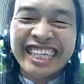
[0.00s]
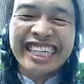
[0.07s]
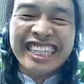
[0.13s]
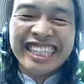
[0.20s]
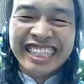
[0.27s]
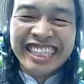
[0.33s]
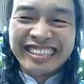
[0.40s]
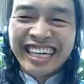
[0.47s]

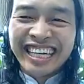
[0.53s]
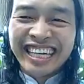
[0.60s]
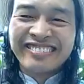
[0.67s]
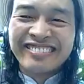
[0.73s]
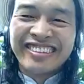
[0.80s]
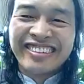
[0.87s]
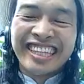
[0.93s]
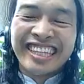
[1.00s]
So that's
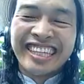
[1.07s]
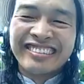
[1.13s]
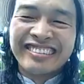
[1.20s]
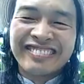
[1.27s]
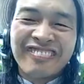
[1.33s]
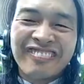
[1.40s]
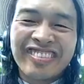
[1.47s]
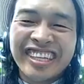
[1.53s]
one thing
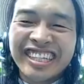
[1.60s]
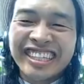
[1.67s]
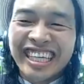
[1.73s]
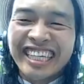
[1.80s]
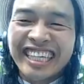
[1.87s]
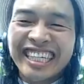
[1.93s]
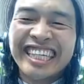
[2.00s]
that